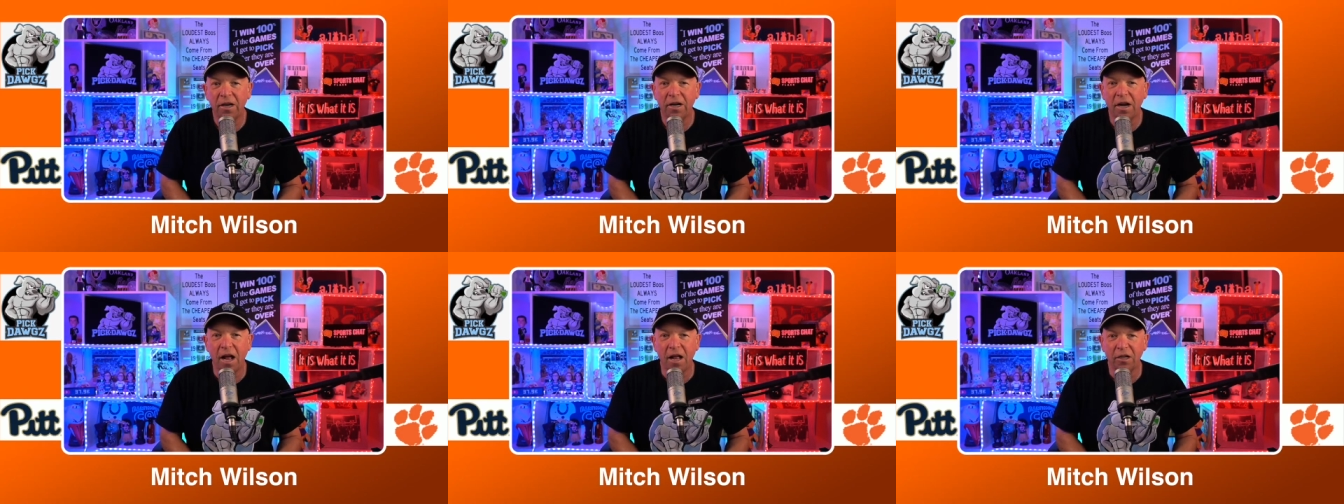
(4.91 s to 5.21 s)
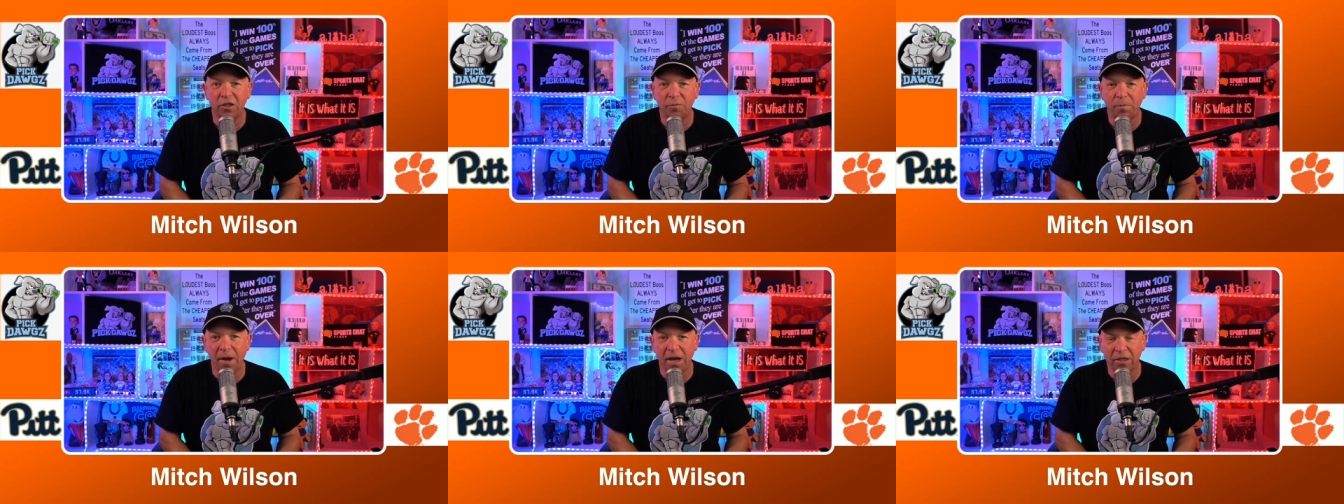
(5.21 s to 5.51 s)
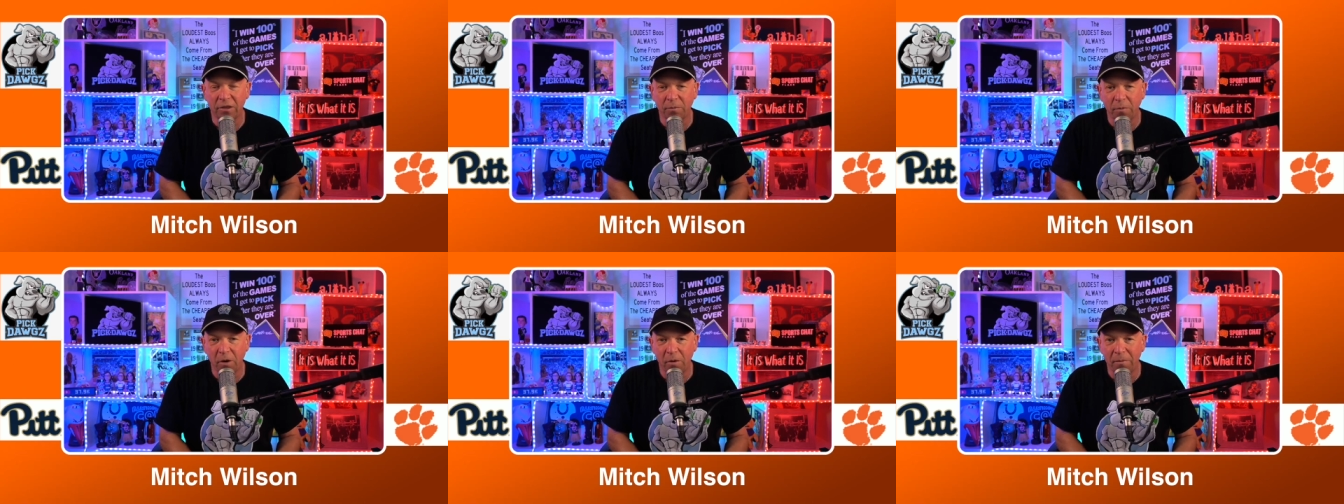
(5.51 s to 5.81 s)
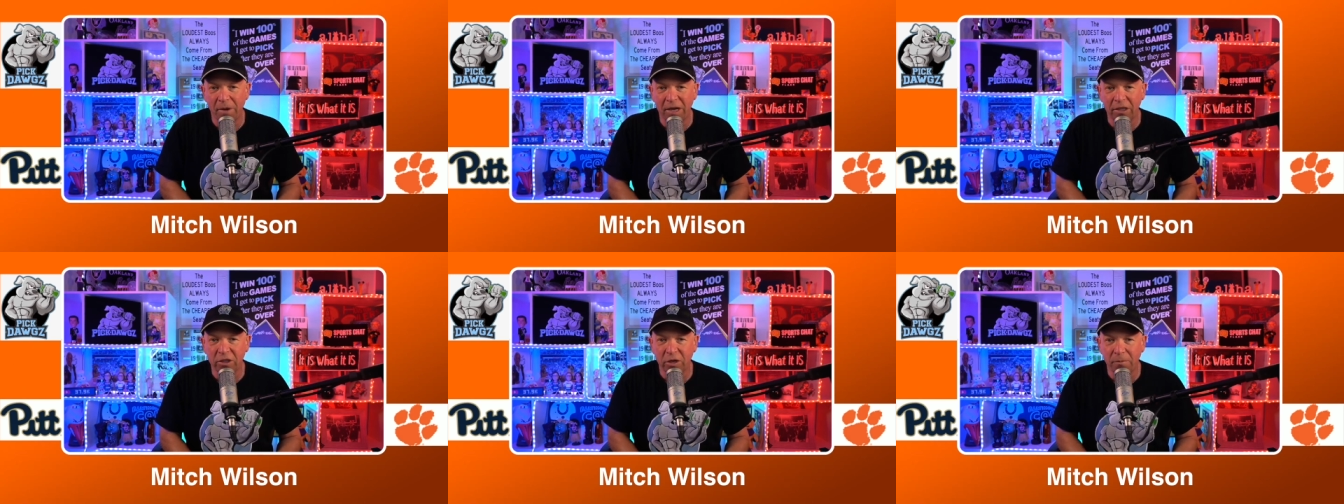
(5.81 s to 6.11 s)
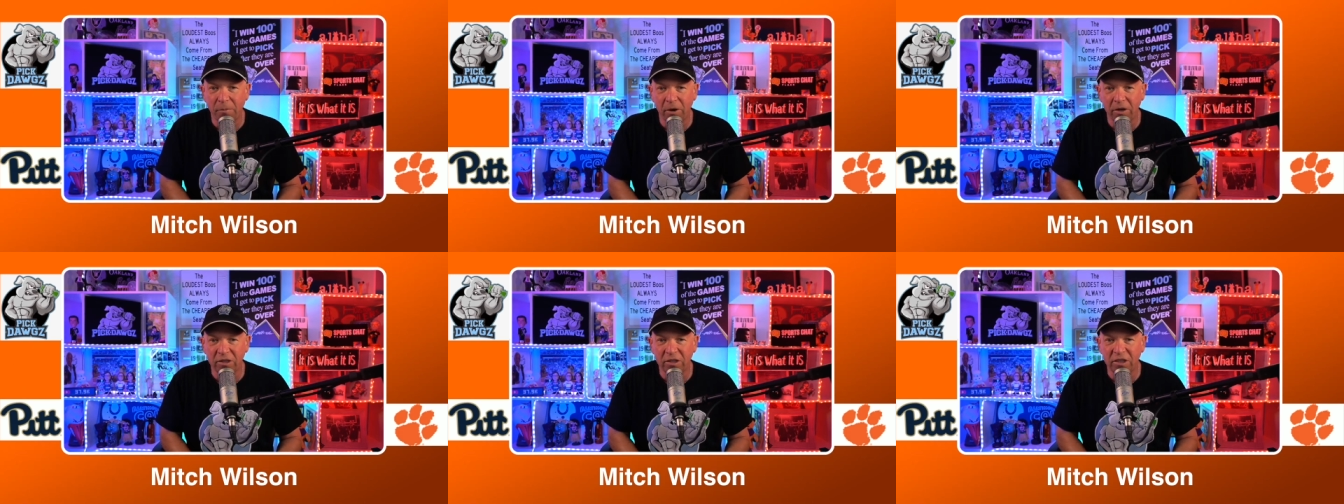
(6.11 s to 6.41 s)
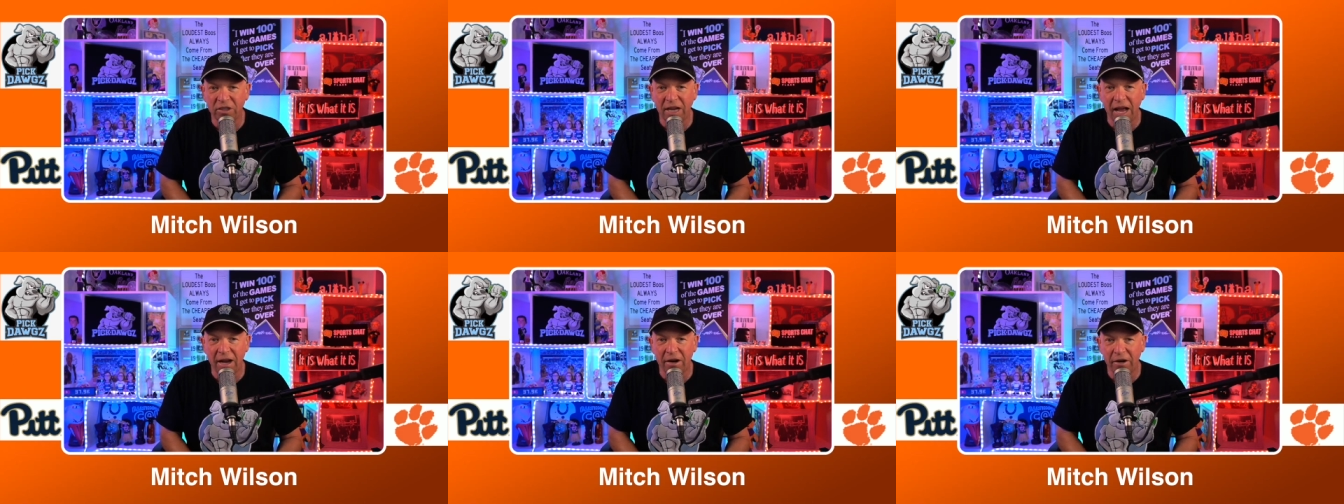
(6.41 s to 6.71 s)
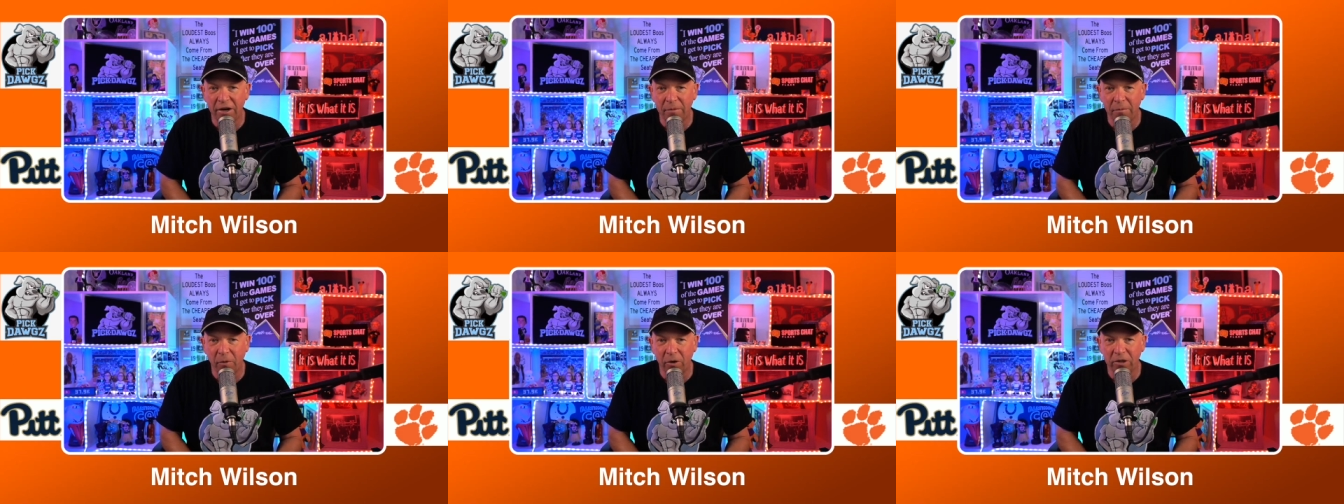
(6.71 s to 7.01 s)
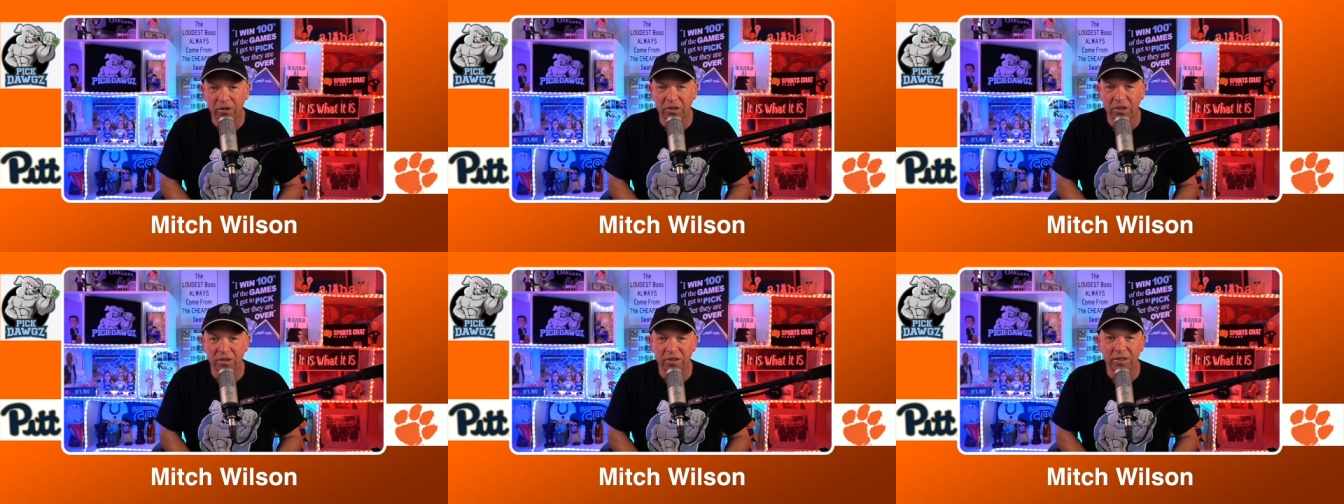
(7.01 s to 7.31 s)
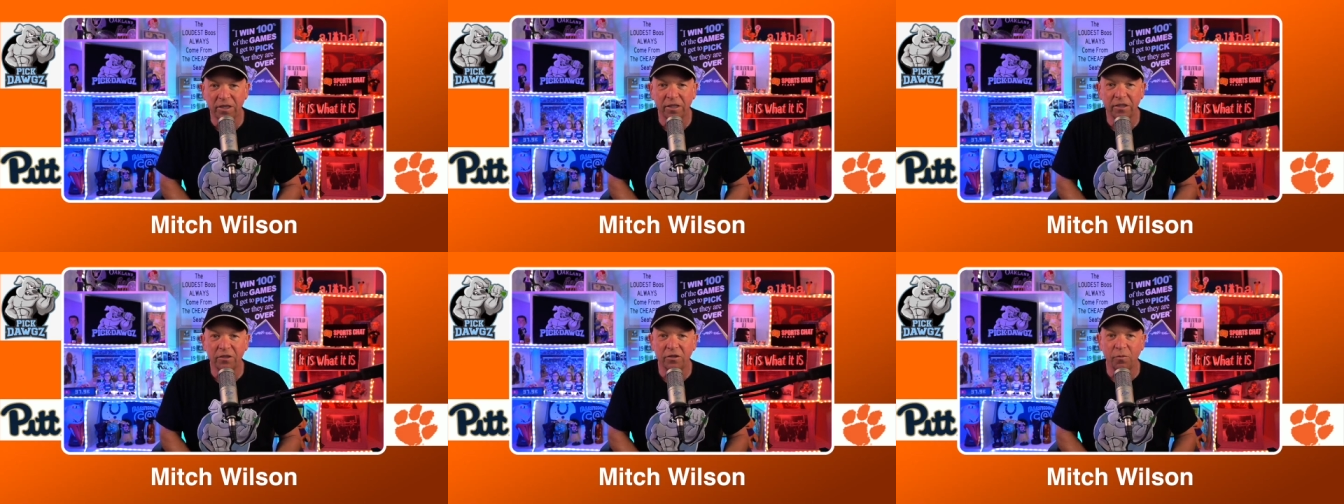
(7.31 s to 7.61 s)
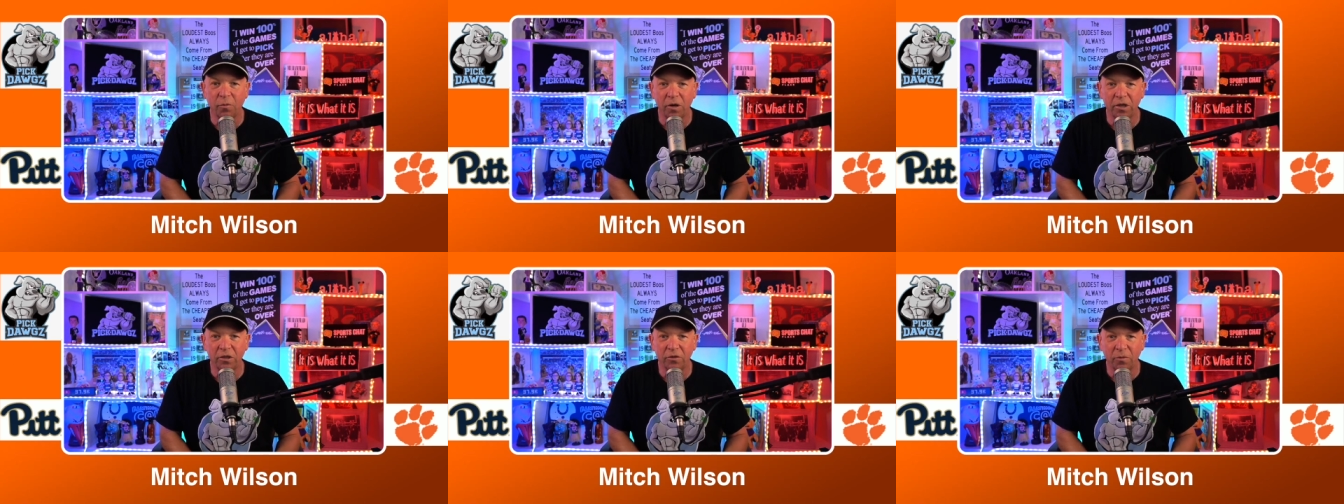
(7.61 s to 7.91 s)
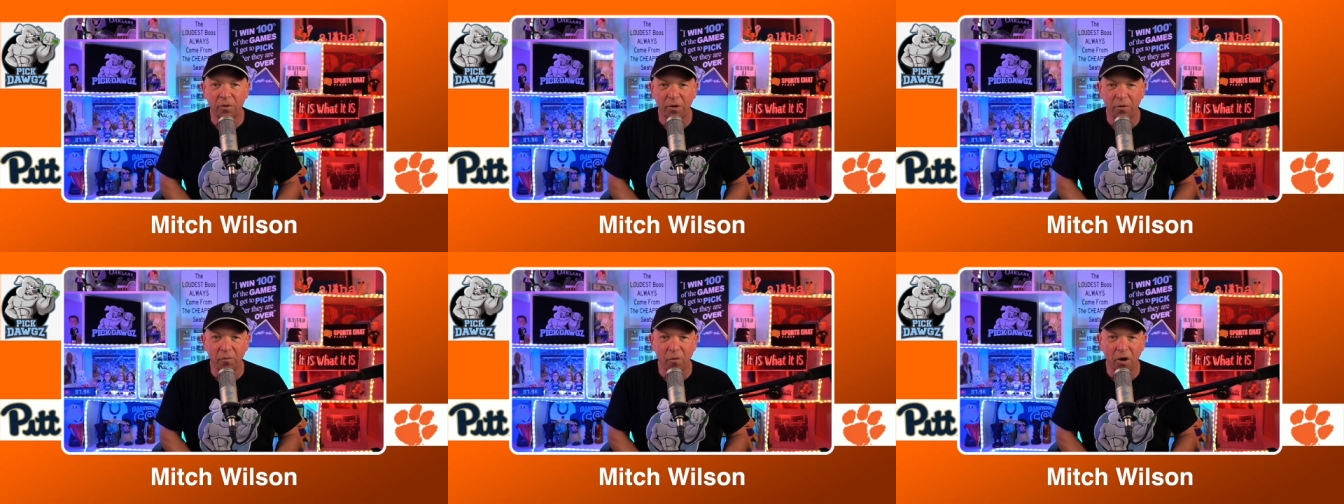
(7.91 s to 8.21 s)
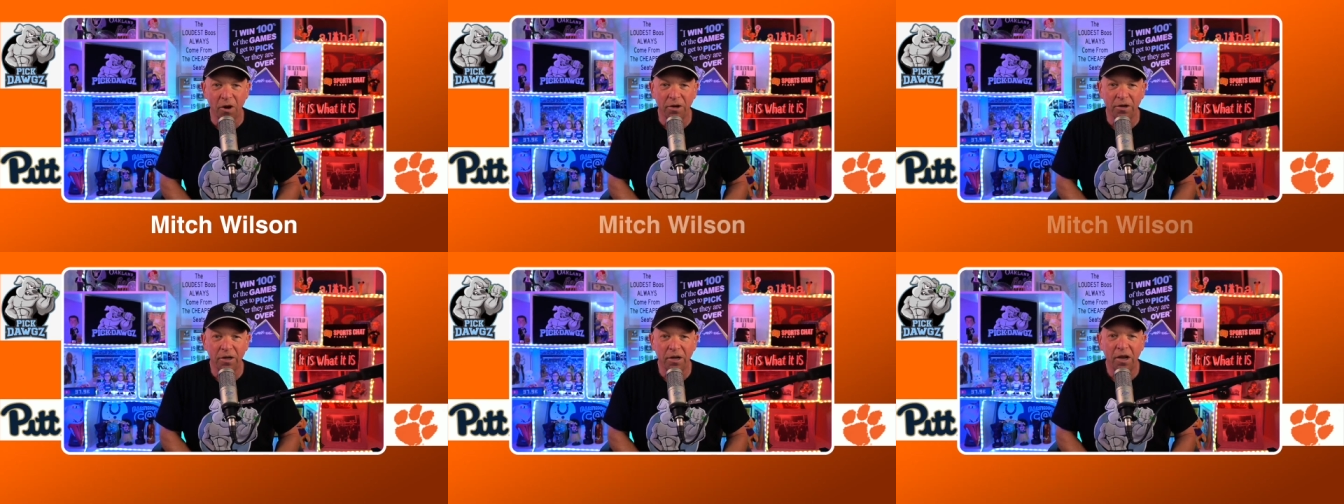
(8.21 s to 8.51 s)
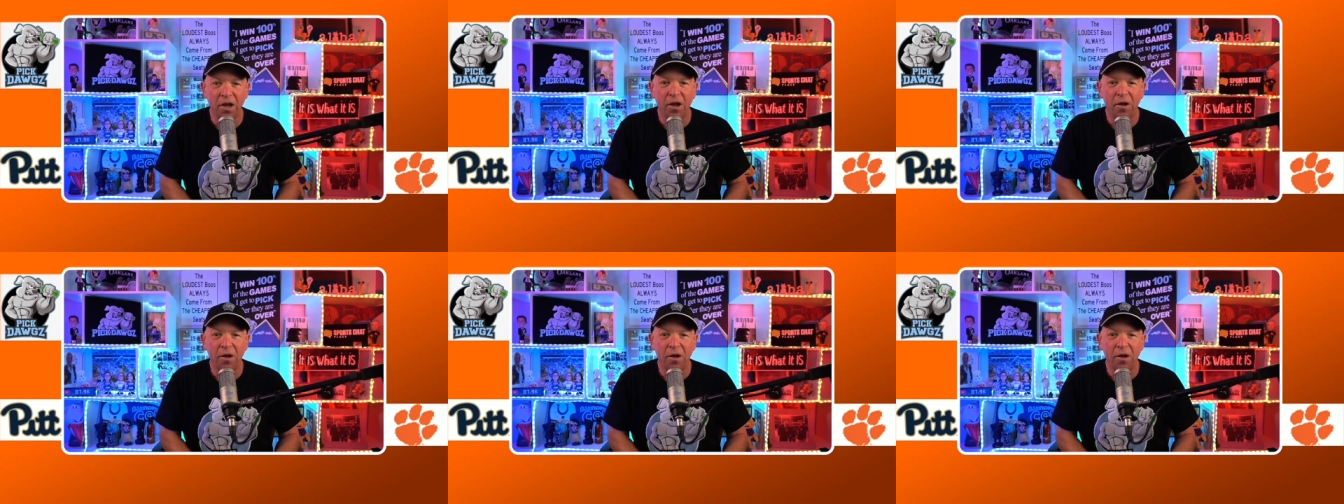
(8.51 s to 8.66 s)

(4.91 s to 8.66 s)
college basketball matchup on Saturday, March the sixth, twenty twenty-one.